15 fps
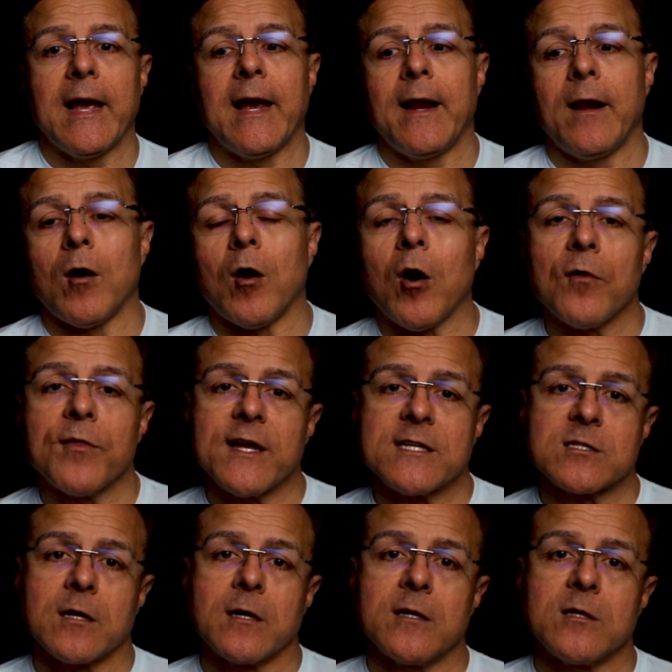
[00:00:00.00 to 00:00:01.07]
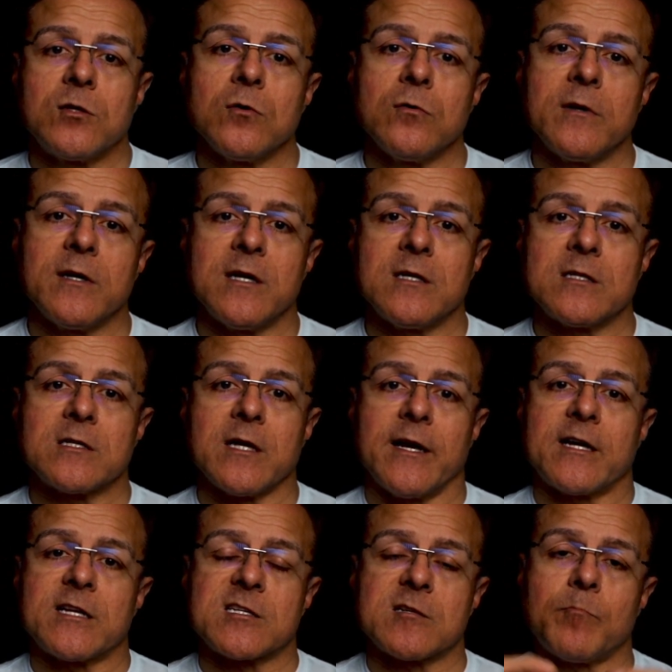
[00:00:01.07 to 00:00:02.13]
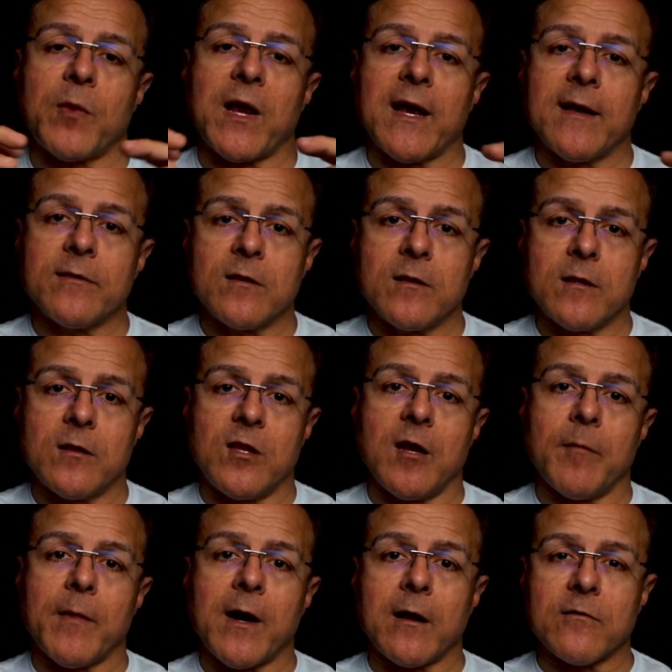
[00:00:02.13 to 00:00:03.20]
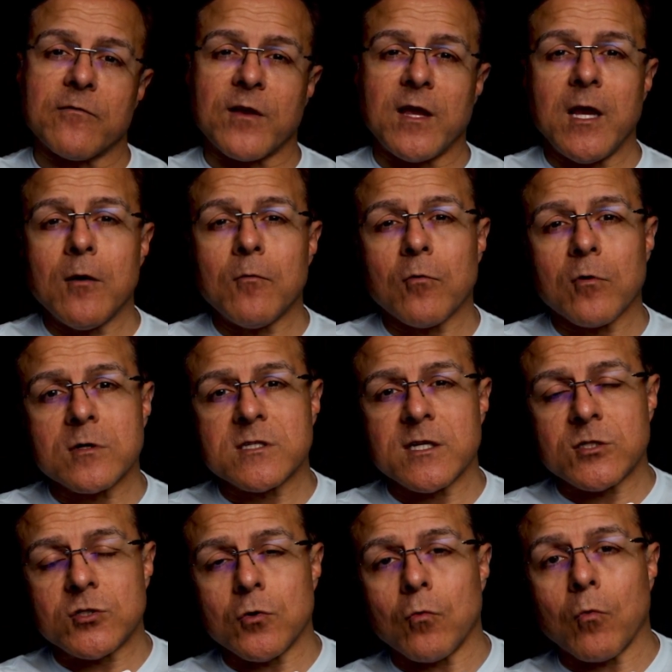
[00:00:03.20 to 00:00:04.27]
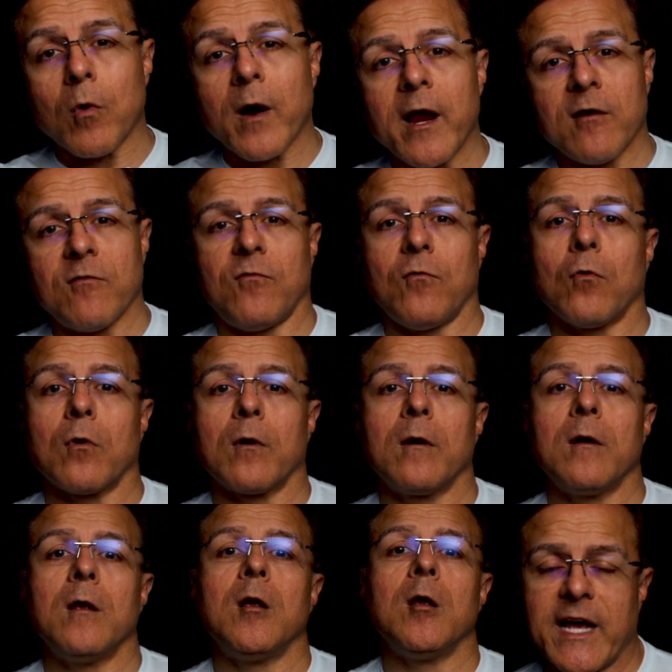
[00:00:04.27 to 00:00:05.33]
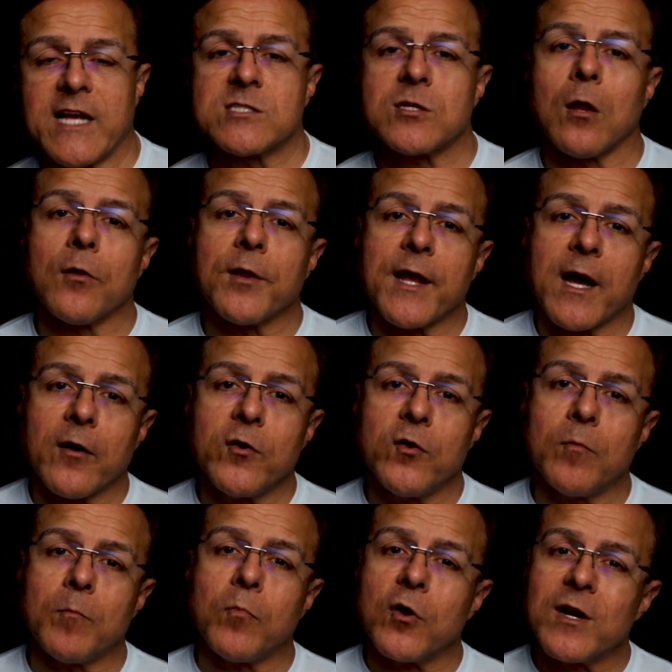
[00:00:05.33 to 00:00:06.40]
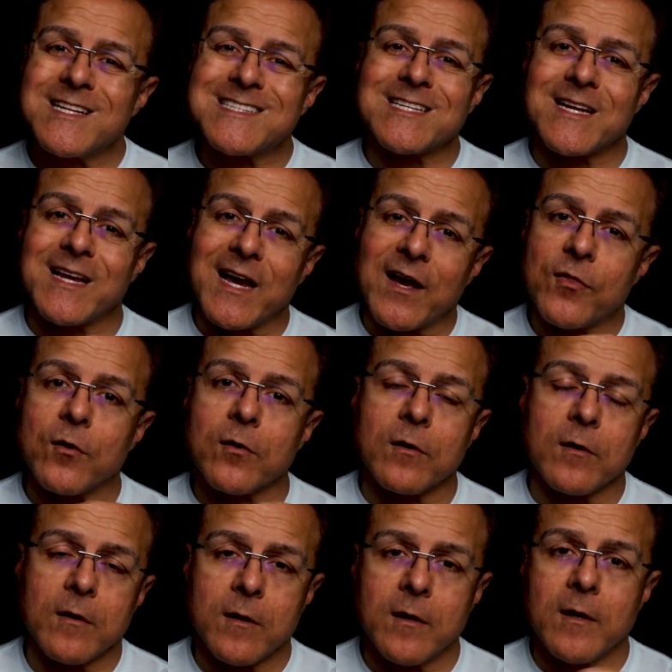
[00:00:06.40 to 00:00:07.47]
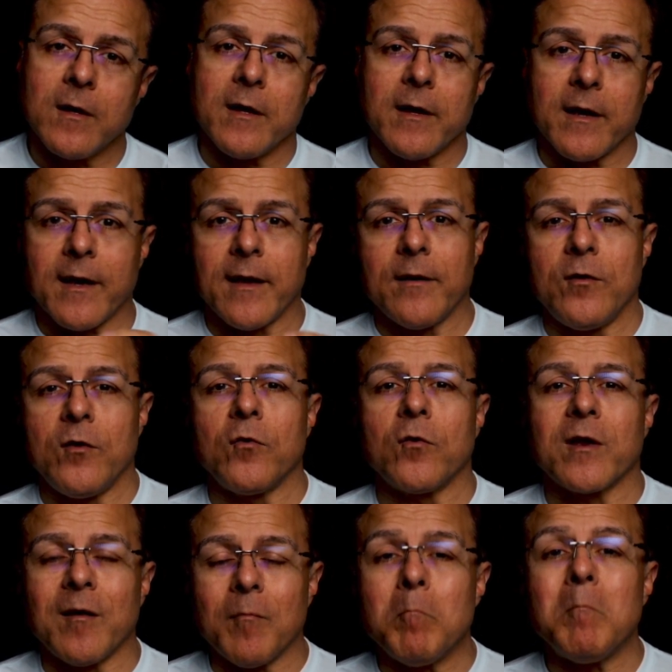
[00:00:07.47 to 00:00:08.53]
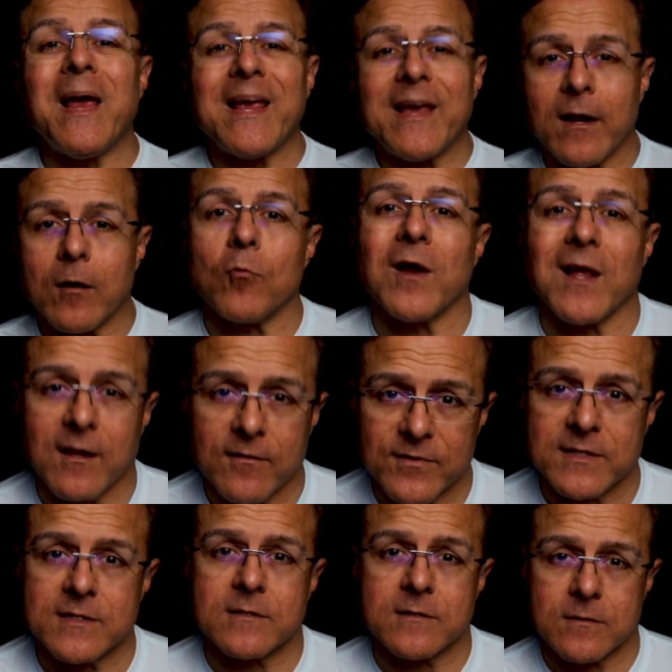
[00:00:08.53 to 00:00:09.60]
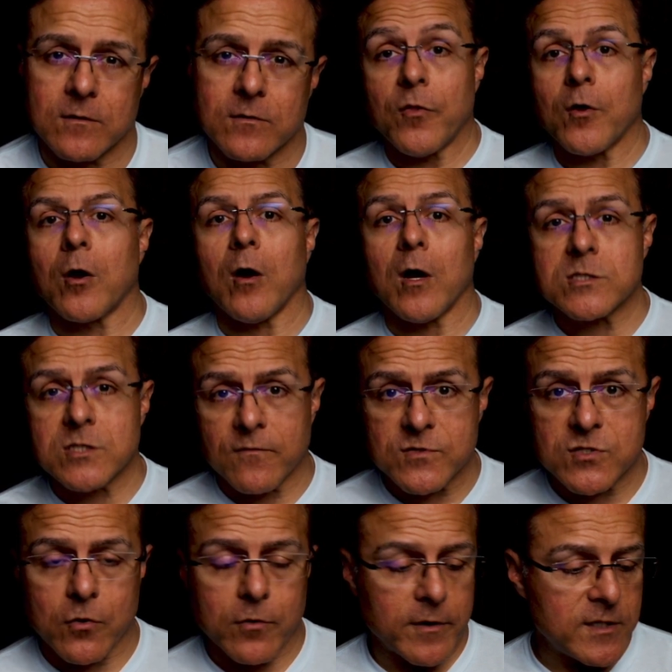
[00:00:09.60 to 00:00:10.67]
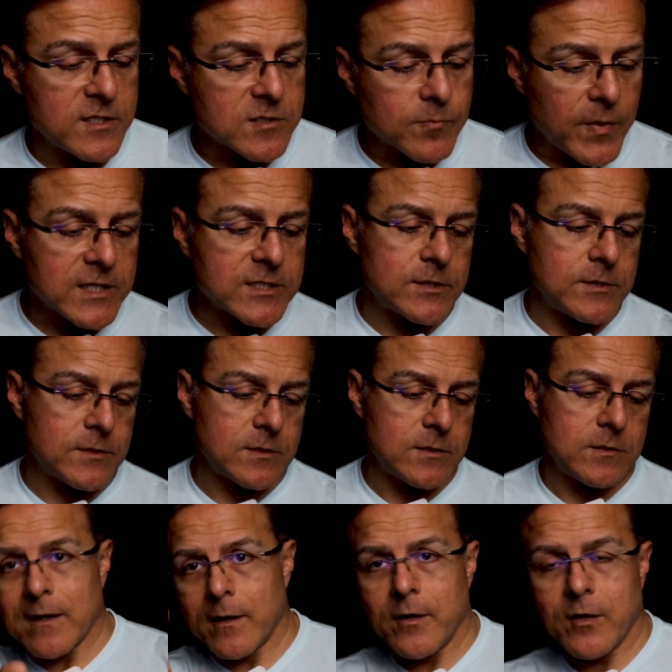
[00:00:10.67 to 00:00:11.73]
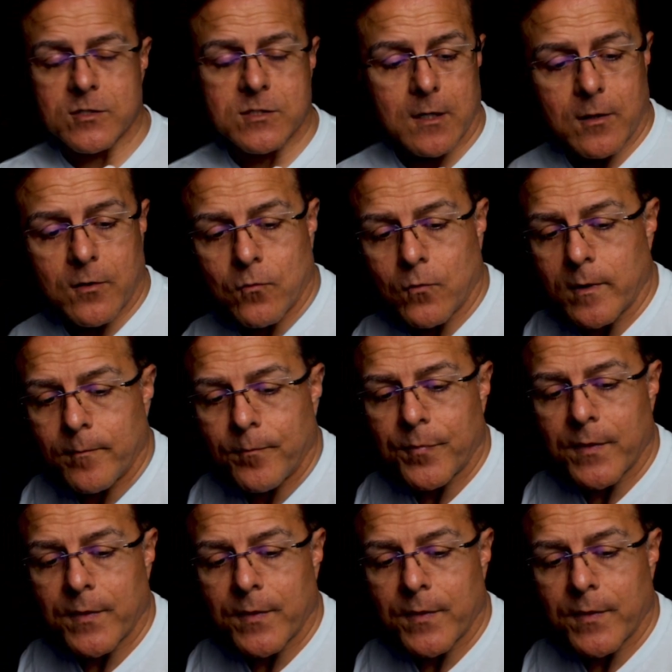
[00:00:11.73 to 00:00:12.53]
and all that's going to do is expand the amount of keywords that you rank for. It's all in how you put it together and you can make it relevant. The cost of certain inspections. Here's another one.